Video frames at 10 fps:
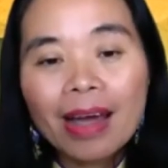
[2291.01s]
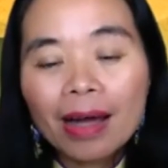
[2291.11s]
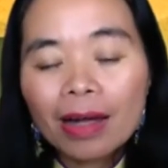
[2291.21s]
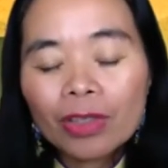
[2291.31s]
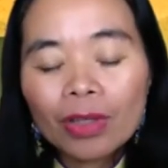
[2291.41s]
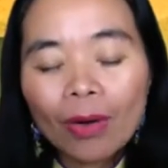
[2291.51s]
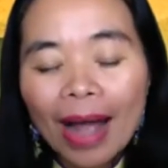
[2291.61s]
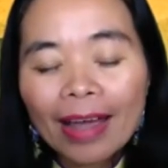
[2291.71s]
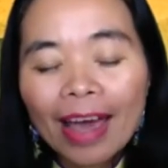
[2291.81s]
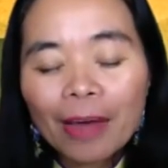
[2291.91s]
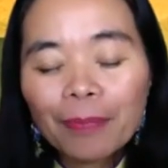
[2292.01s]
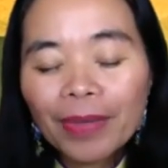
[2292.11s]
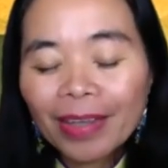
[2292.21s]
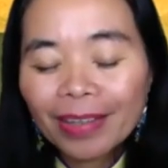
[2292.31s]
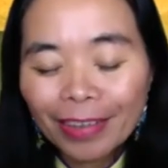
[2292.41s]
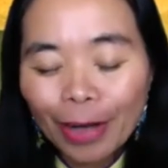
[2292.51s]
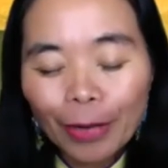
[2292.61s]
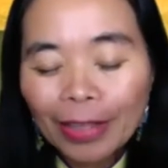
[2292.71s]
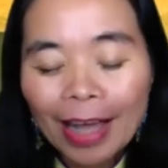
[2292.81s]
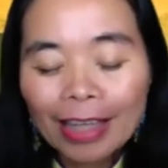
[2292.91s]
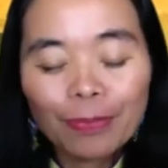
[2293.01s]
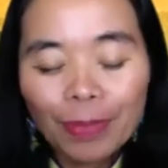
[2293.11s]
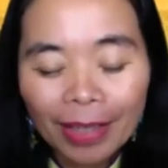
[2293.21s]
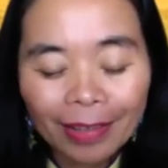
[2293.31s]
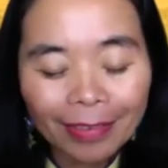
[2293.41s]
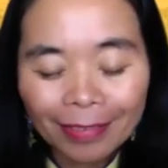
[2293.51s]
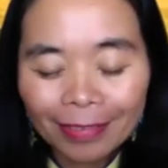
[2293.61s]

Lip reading: So I have been, it has been